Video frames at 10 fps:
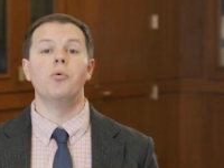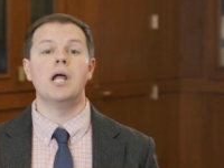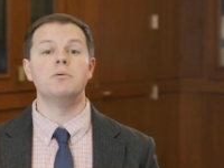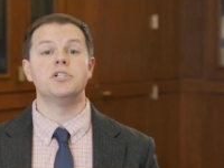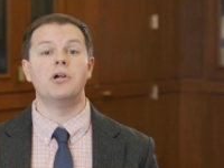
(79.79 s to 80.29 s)

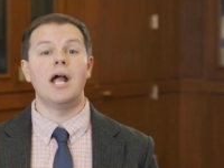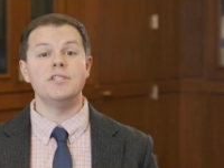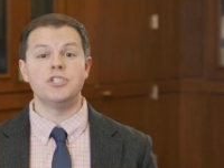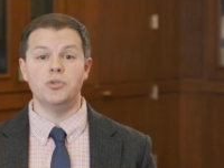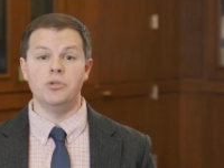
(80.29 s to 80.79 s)
when I was a
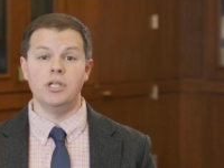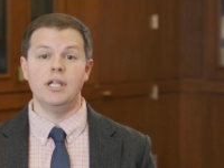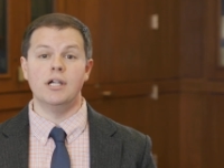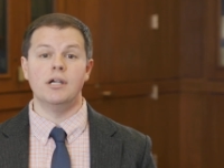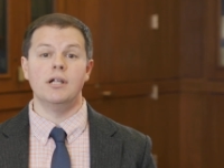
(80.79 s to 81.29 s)
grad student
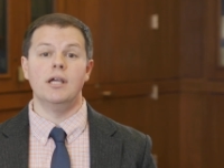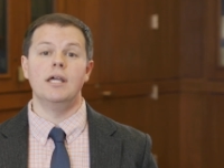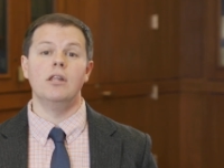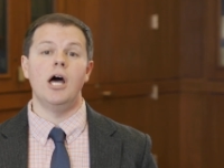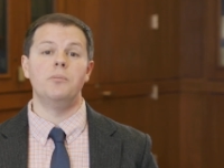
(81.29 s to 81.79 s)
here
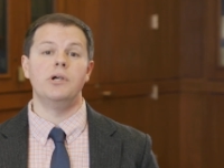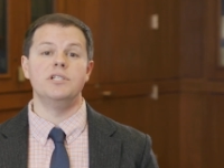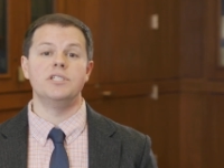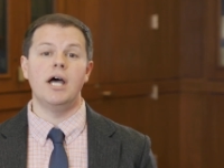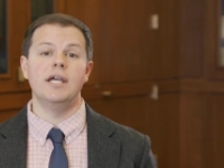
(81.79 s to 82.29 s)
in
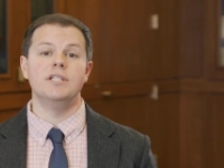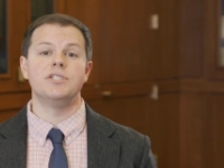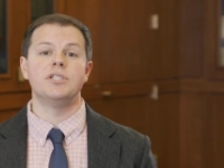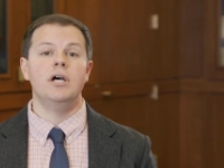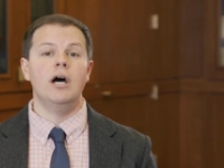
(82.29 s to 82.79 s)
Library
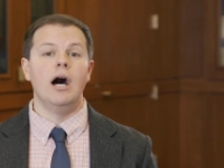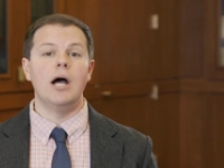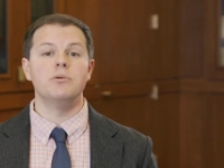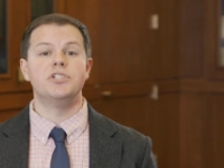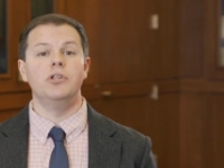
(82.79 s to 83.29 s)
Science,
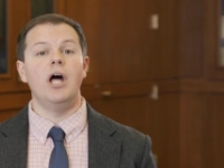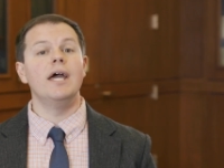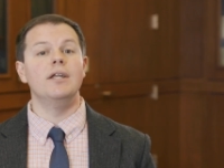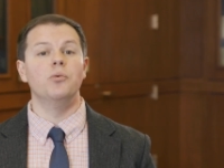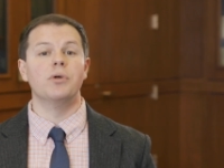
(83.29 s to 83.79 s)
I was
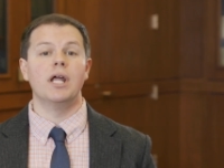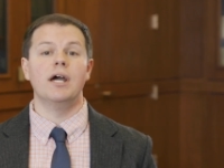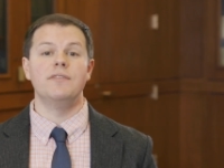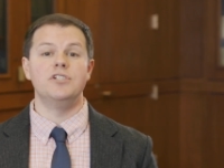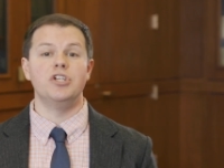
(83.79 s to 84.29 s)
delighted when I
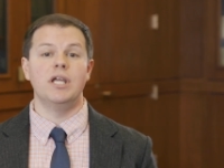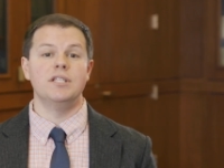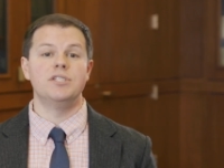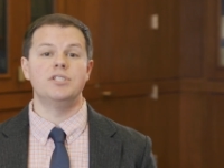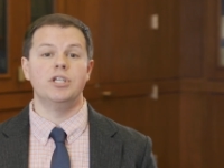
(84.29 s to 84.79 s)
got the
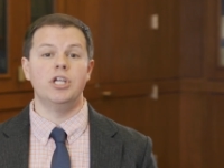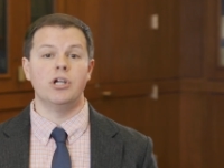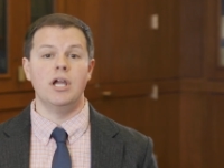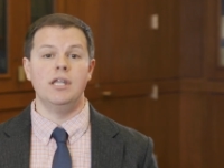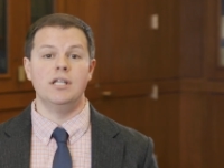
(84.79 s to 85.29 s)
chance to
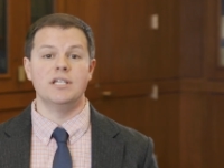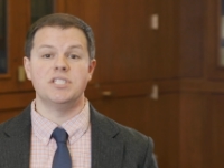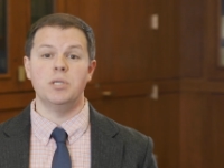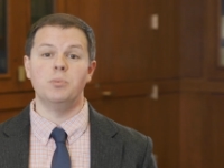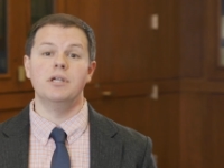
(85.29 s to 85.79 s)
curate an
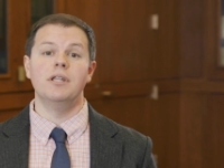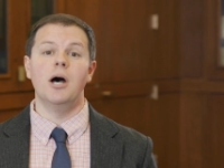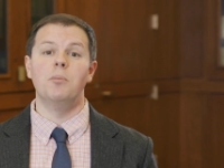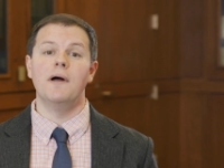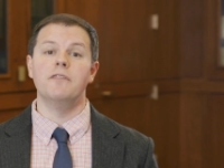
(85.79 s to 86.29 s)
exhibit
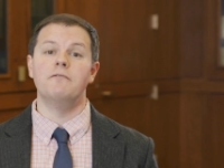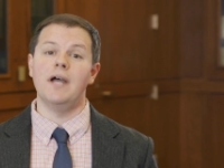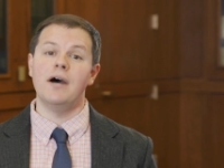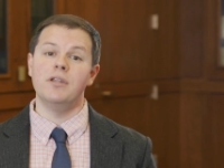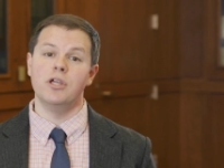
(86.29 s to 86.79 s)
about the
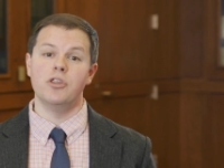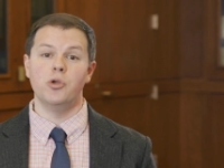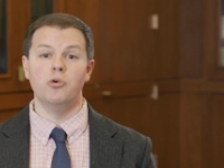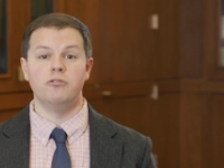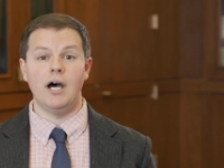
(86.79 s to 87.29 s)
founding of the
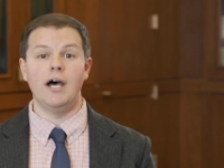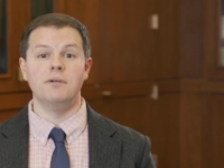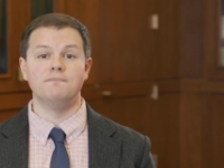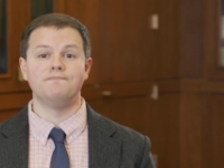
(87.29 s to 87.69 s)
U of I.